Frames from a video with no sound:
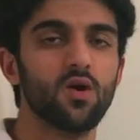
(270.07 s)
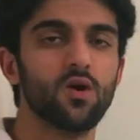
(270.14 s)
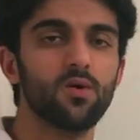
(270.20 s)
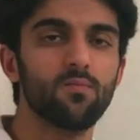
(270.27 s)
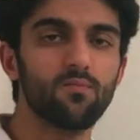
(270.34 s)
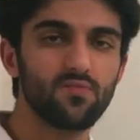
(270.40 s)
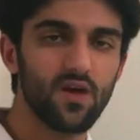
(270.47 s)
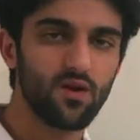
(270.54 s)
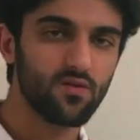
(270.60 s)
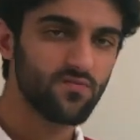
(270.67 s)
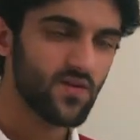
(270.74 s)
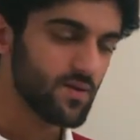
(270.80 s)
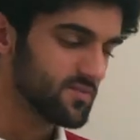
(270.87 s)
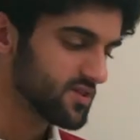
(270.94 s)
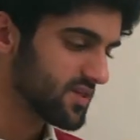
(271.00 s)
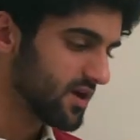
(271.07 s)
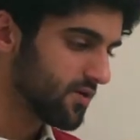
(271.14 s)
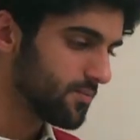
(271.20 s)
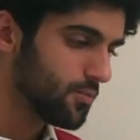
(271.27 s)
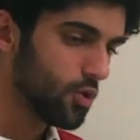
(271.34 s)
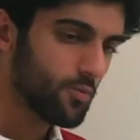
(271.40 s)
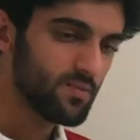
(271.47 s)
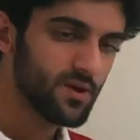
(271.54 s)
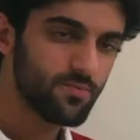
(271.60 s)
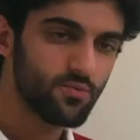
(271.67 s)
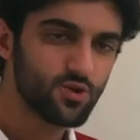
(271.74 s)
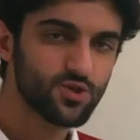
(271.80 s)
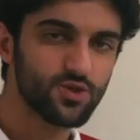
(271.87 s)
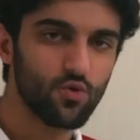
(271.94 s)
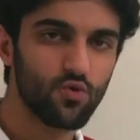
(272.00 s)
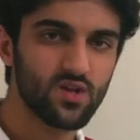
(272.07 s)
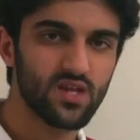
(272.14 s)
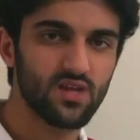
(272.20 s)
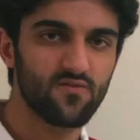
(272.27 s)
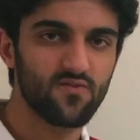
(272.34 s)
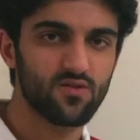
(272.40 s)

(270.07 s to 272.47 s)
That means there are more people shorting